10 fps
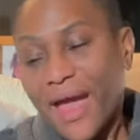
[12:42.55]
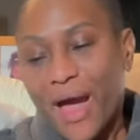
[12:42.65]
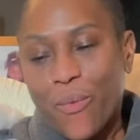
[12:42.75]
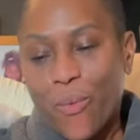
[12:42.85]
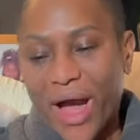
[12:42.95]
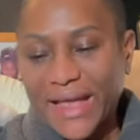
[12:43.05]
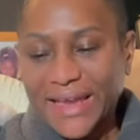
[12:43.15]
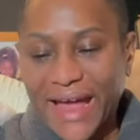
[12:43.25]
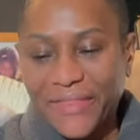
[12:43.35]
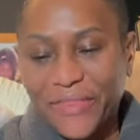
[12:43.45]
And white
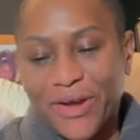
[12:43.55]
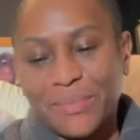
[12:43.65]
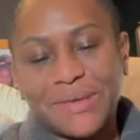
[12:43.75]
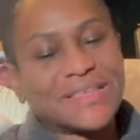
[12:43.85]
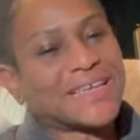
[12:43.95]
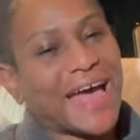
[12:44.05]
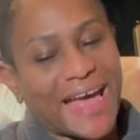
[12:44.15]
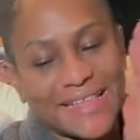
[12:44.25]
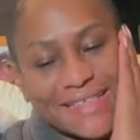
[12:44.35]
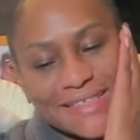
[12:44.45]
light therapy
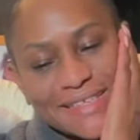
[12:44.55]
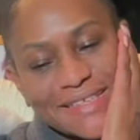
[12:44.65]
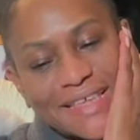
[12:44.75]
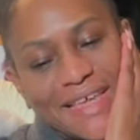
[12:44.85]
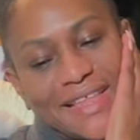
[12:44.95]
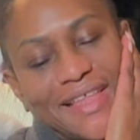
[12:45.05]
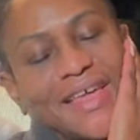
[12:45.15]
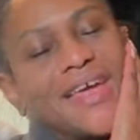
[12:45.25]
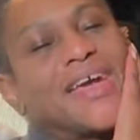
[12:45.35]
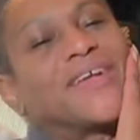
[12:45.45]
tightens the skin
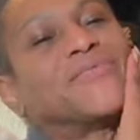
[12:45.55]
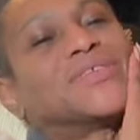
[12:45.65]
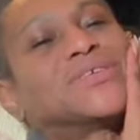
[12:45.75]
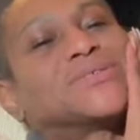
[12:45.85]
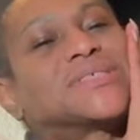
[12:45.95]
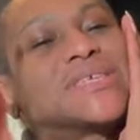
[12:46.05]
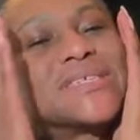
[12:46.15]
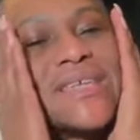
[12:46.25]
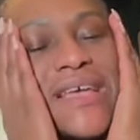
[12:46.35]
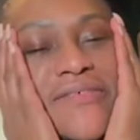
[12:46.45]
and
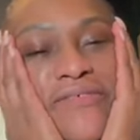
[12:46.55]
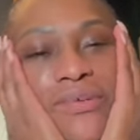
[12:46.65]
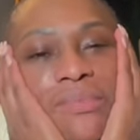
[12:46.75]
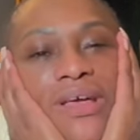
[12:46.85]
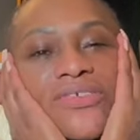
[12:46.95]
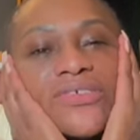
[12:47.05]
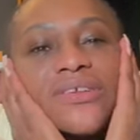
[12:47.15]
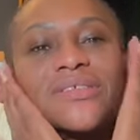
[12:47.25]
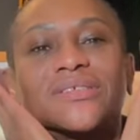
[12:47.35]
reduces inflammation.